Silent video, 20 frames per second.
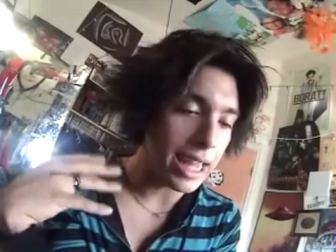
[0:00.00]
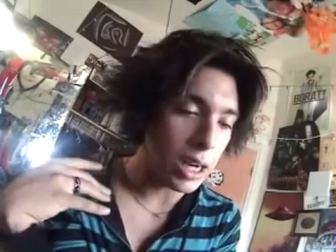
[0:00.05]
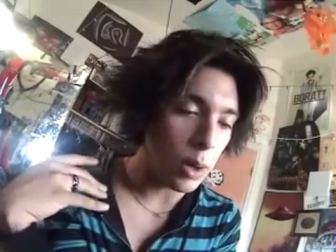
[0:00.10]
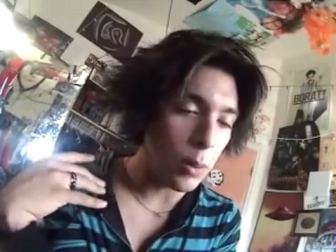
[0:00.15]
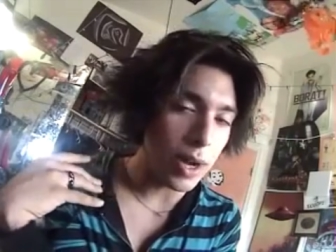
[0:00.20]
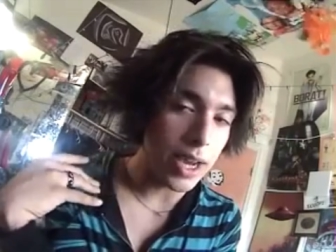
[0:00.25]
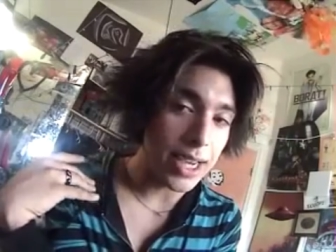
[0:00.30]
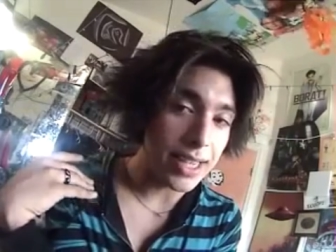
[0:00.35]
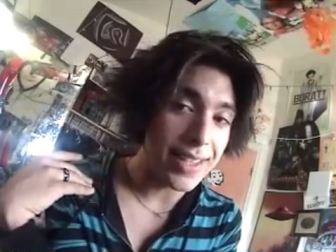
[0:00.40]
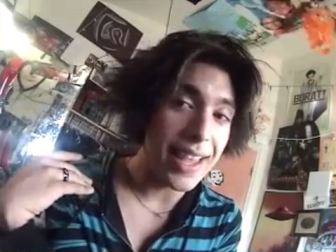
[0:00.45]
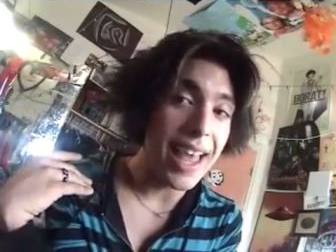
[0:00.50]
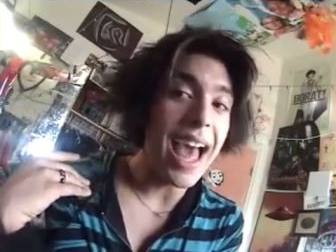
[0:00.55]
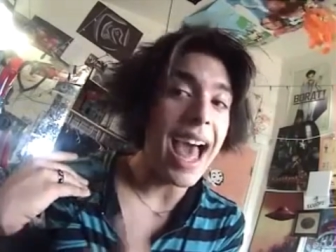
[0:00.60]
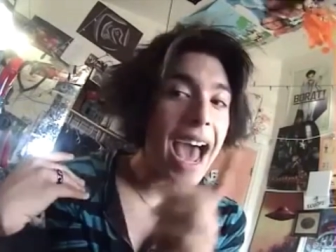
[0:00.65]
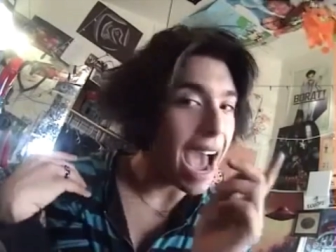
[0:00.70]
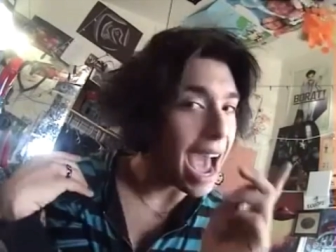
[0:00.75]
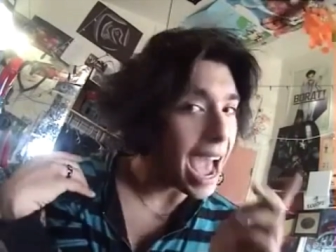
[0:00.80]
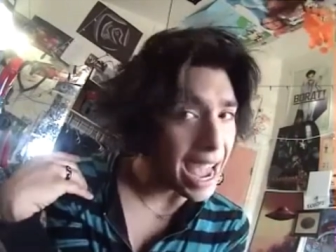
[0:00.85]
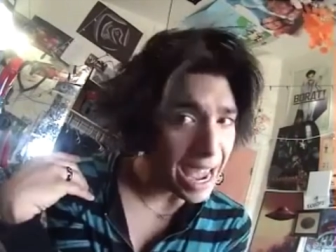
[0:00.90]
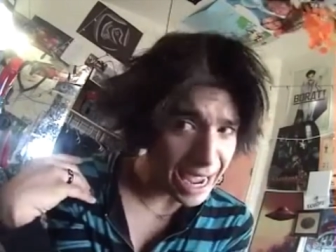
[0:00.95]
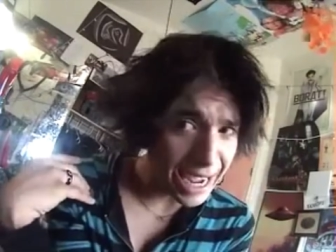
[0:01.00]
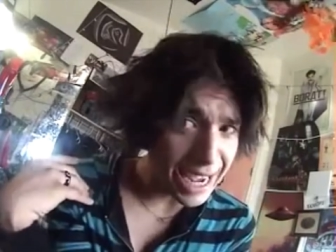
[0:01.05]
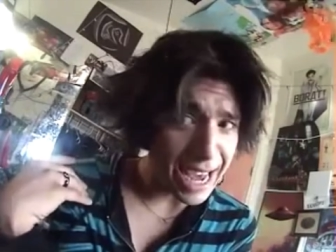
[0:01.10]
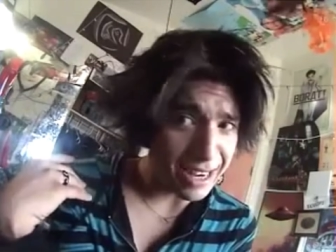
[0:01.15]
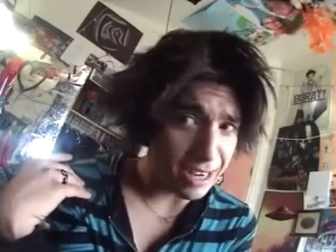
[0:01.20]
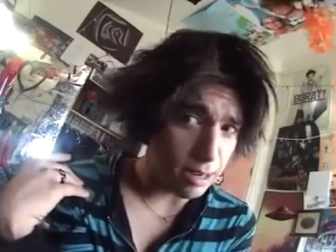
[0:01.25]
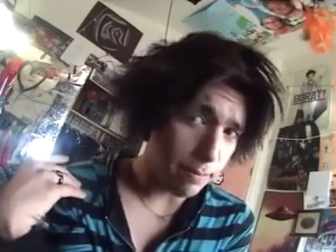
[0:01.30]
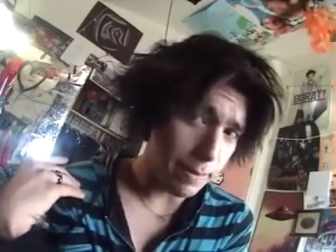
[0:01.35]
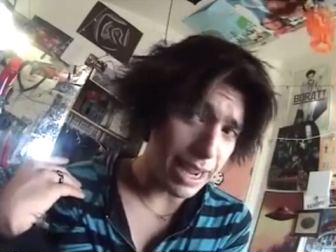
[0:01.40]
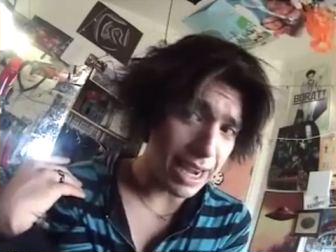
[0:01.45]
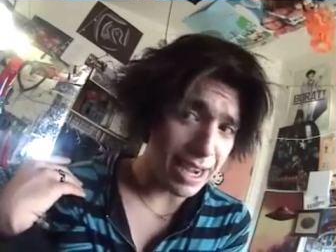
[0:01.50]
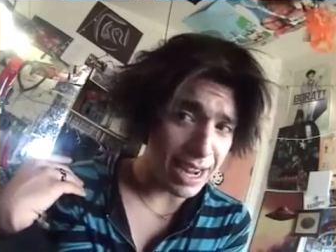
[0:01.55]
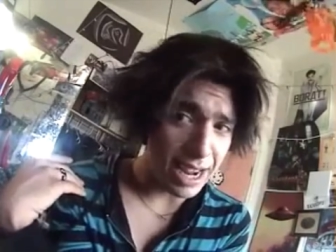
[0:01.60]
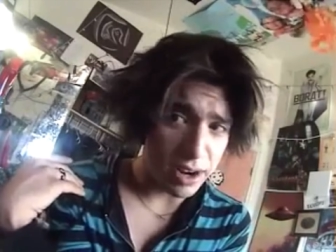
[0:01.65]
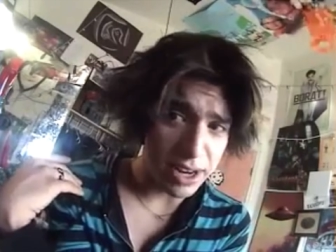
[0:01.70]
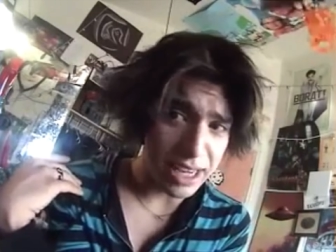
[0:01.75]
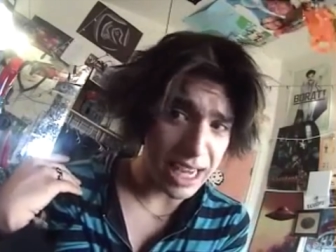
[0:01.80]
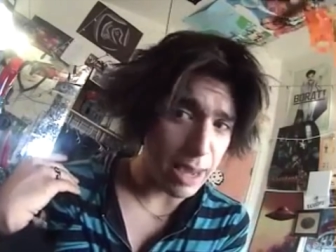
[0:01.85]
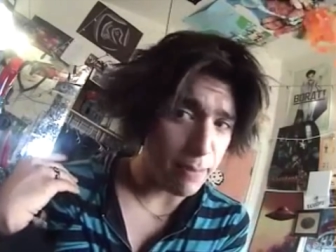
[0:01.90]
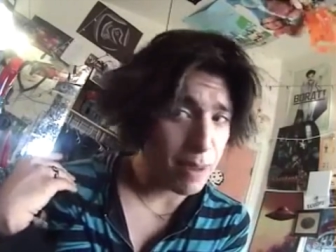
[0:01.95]
Anyways, I had gone up in
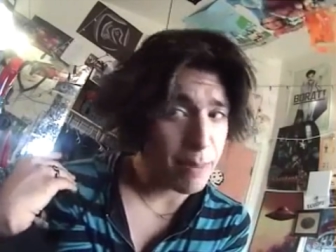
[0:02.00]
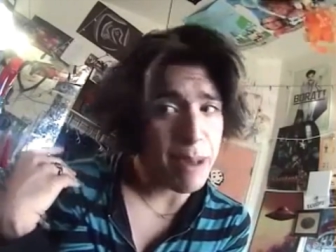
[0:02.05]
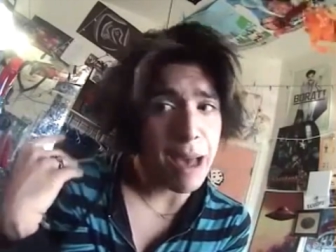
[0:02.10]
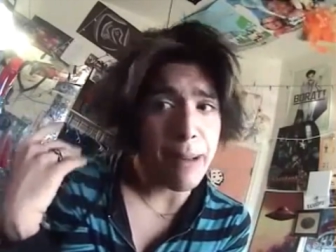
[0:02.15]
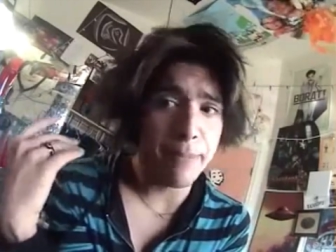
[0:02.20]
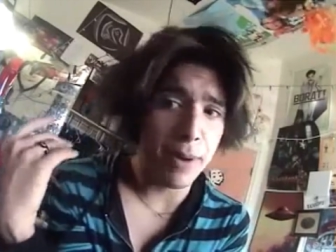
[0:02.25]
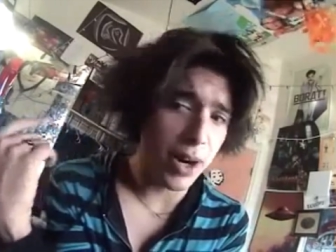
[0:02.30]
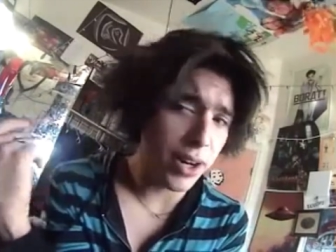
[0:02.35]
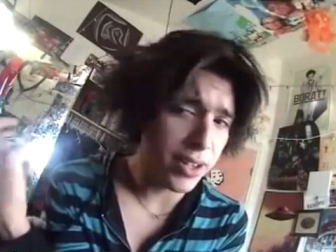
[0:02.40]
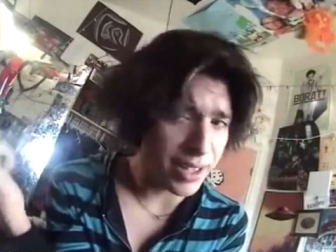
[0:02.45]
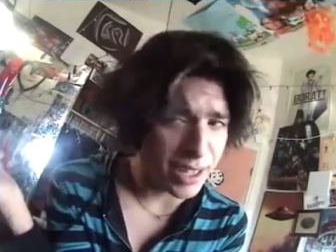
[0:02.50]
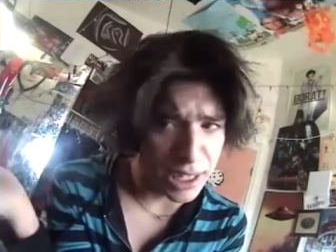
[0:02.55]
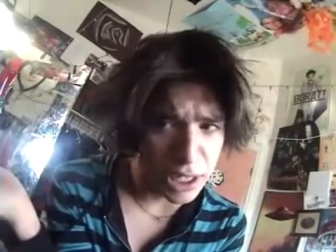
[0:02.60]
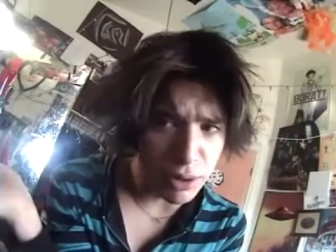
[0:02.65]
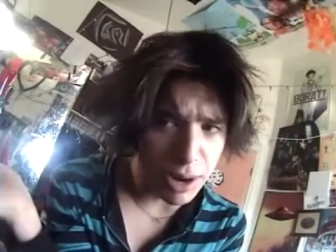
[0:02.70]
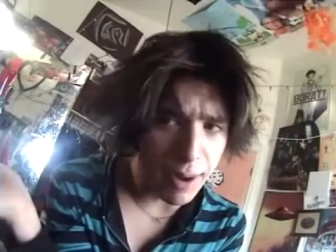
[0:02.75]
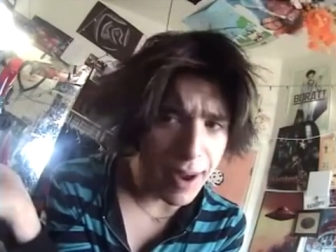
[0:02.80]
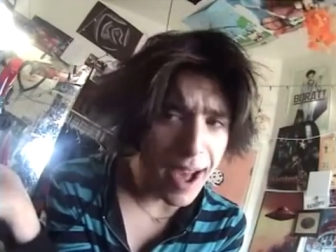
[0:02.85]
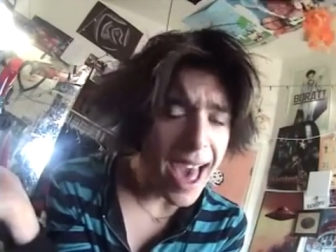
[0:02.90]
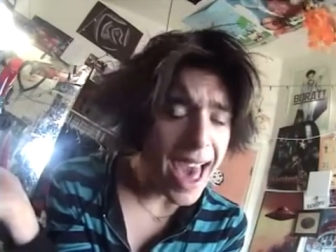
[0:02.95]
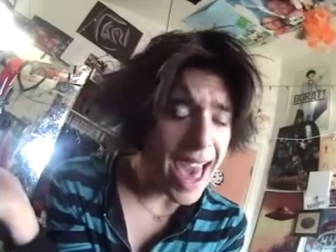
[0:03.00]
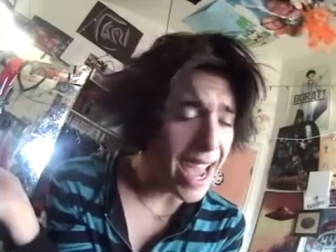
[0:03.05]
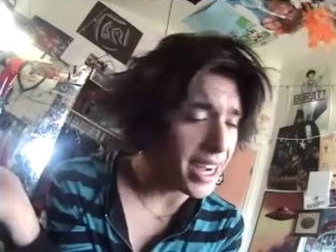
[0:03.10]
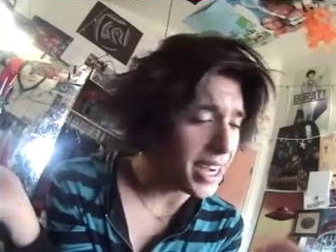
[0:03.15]
there to get me my birth control,